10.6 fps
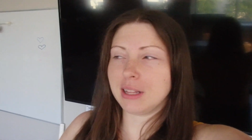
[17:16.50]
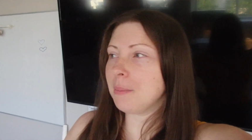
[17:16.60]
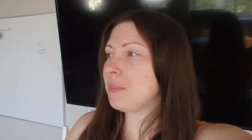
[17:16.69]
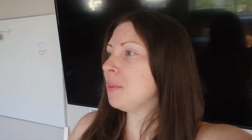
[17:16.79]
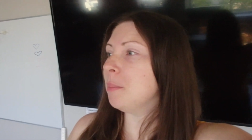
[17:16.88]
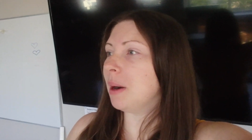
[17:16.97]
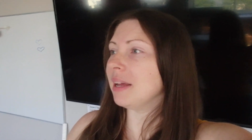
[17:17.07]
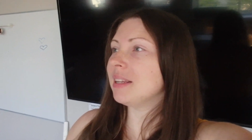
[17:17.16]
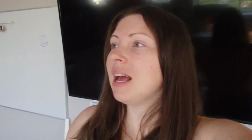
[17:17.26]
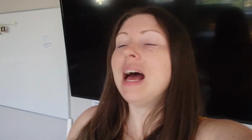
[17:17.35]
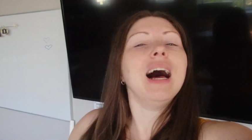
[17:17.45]
clip,
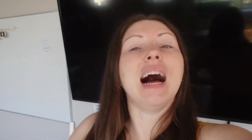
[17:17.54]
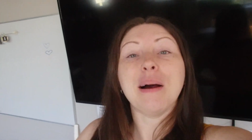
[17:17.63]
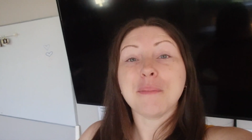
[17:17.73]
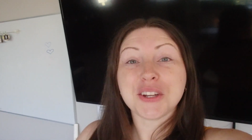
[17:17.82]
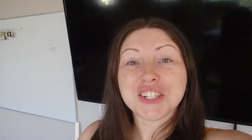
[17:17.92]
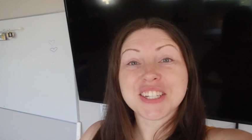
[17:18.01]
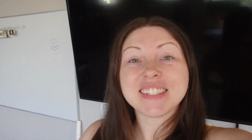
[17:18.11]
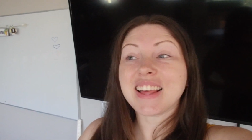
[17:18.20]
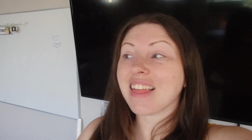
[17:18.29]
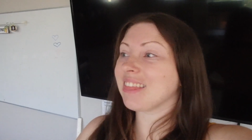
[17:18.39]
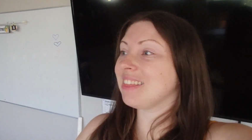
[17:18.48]
but I'm gonna
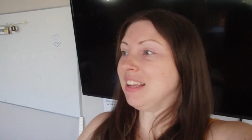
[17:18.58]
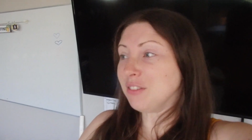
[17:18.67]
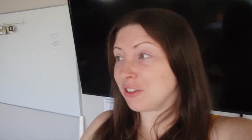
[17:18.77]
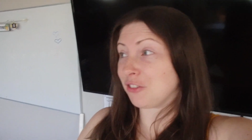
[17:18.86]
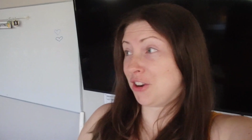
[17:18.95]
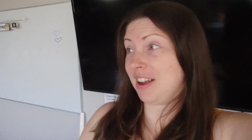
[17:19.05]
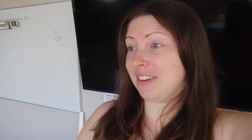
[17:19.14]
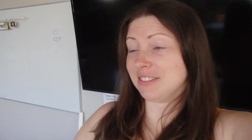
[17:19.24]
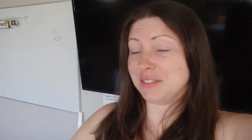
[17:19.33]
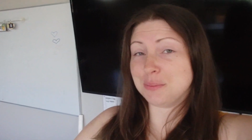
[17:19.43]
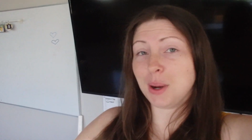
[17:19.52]
just leave it for
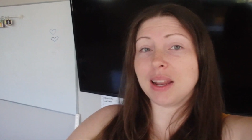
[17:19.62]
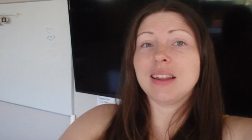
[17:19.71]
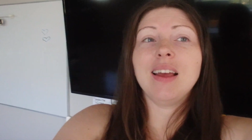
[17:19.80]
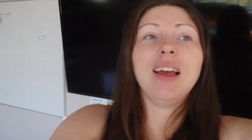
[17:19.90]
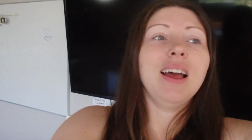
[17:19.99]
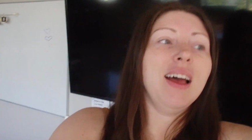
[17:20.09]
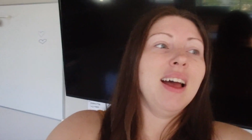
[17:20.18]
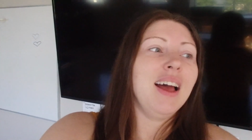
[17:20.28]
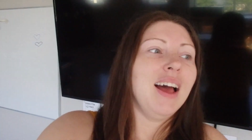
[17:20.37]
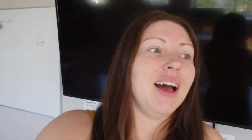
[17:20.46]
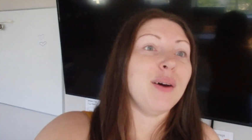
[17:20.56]
now. But
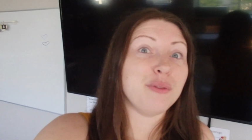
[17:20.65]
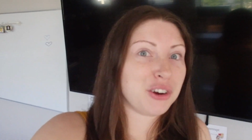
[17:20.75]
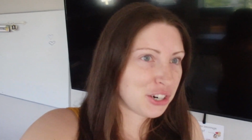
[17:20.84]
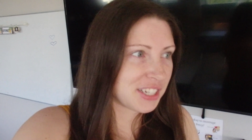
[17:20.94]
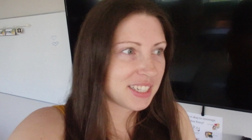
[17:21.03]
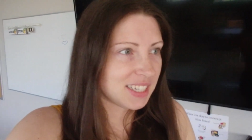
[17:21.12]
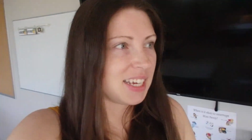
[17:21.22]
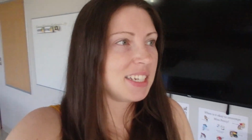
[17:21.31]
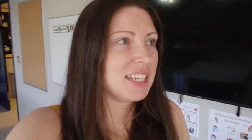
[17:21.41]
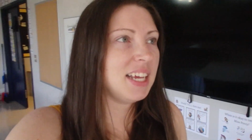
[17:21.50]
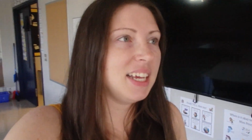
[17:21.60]
I'm very
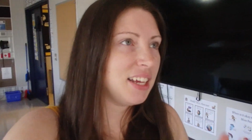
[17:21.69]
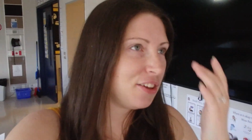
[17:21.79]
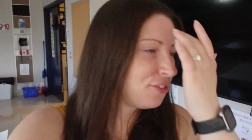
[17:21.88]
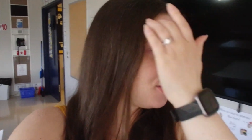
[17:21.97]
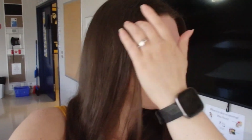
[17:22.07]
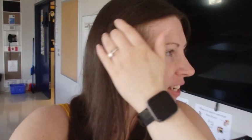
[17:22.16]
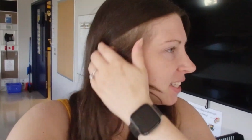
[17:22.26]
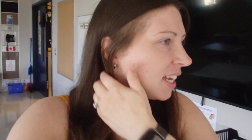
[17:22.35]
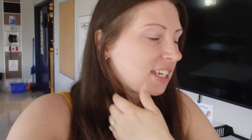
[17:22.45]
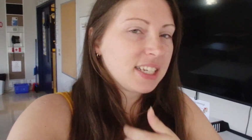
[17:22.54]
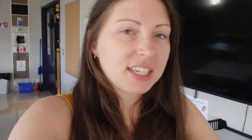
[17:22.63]
excited
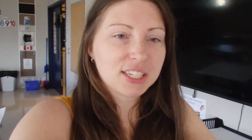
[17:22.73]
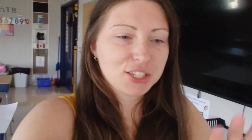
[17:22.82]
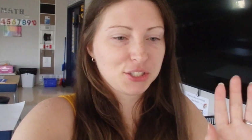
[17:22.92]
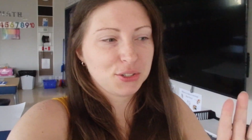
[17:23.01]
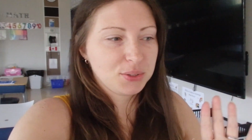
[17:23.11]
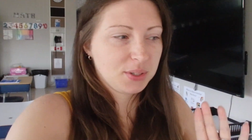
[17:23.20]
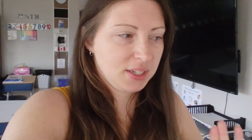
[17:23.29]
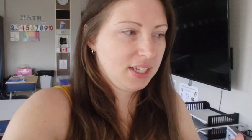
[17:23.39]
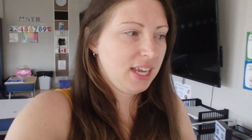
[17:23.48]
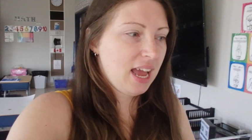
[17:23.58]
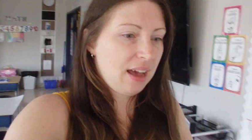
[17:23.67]
to
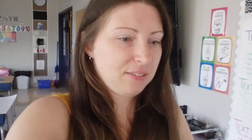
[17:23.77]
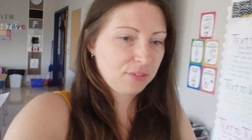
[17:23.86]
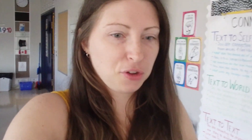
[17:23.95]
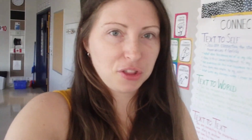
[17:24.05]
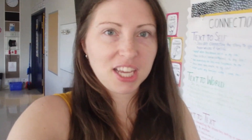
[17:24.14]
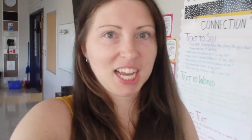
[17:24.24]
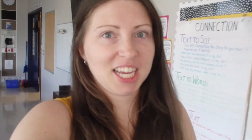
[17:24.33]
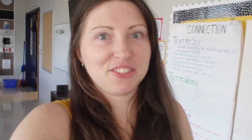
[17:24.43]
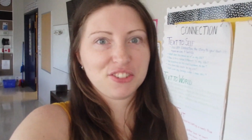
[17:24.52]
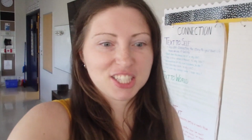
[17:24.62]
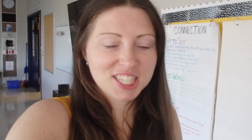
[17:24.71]
have everything
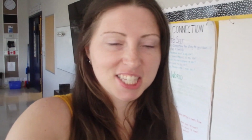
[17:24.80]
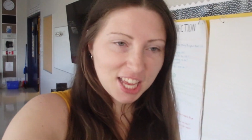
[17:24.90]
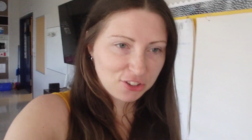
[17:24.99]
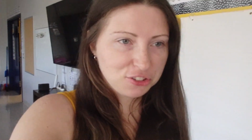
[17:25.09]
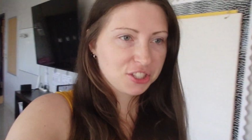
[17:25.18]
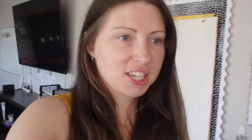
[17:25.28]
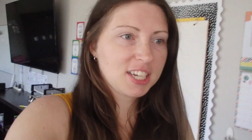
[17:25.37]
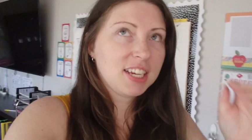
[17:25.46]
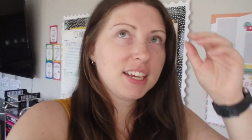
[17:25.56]
kind of settled.